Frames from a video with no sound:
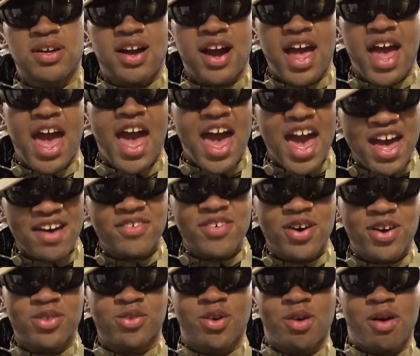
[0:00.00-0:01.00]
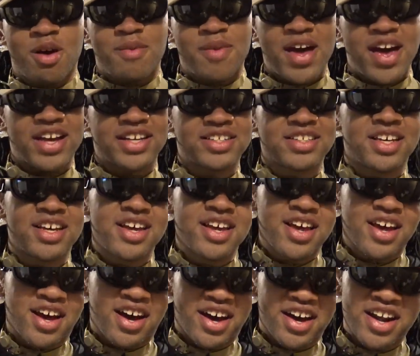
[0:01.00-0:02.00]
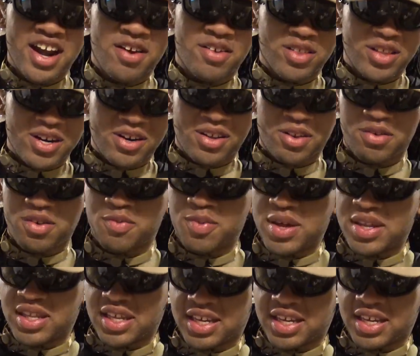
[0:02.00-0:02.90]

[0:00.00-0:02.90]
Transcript: I have gone through all my mags. And we've been